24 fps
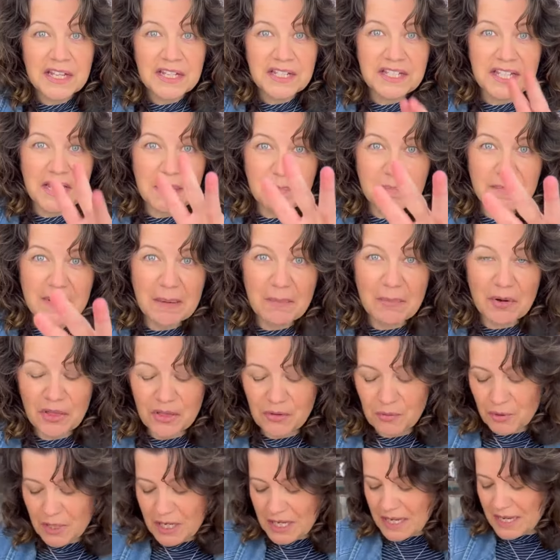Tip number
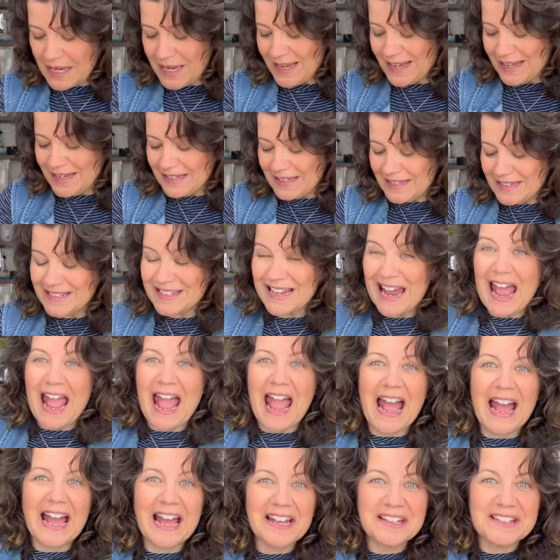3 is
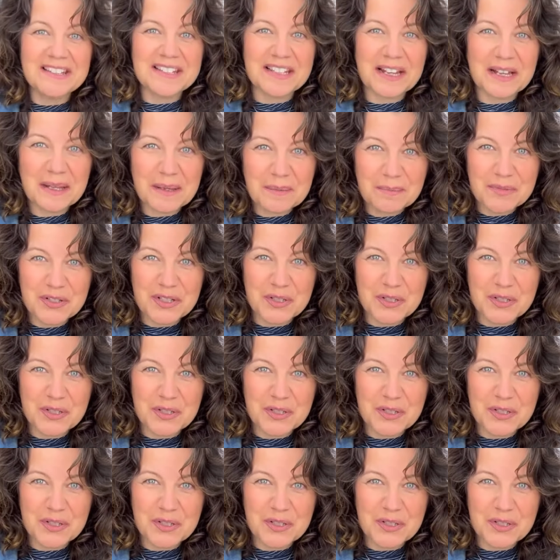add some